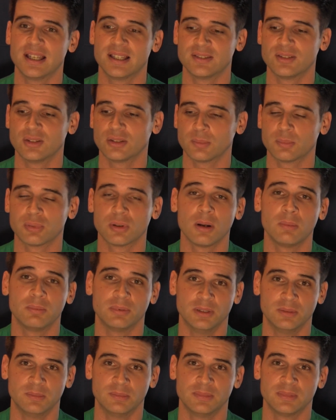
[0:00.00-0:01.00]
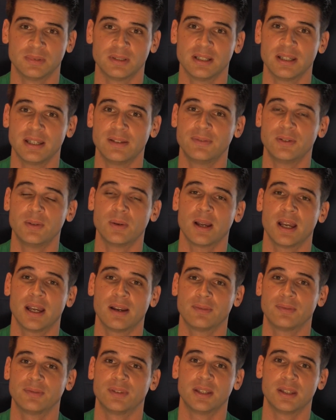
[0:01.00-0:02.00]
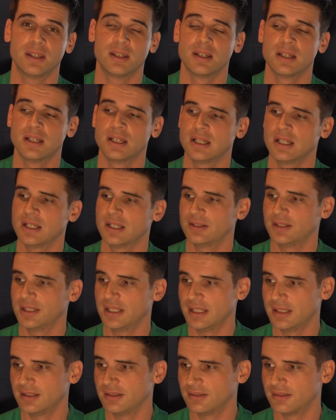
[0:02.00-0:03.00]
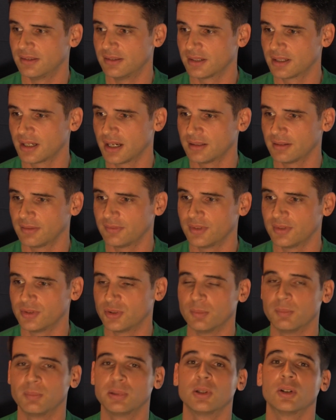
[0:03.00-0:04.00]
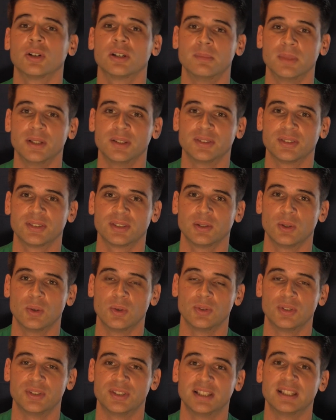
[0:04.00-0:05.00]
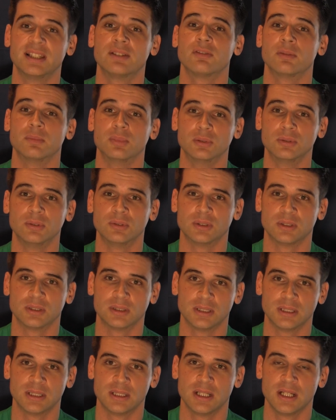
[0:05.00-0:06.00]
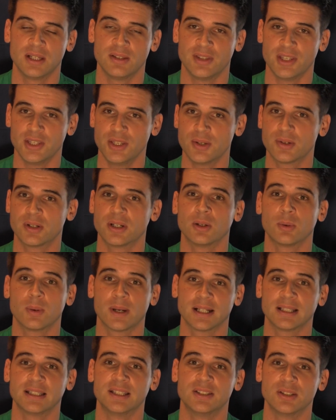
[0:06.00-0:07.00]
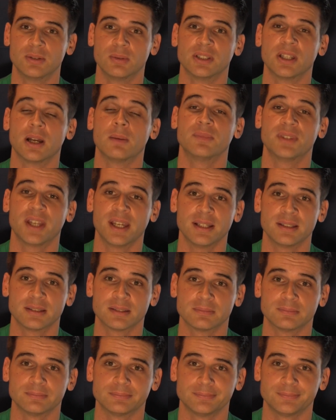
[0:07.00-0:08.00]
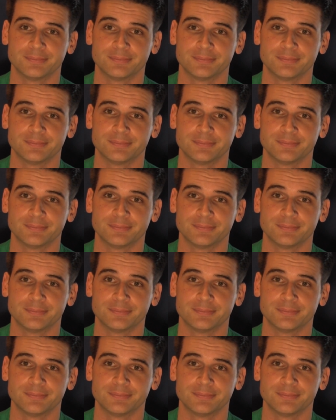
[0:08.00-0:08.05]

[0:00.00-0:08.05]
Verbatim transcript: is not a problem if you have the, the, the kind of the deployment or the deliverable that you can quickly do an update.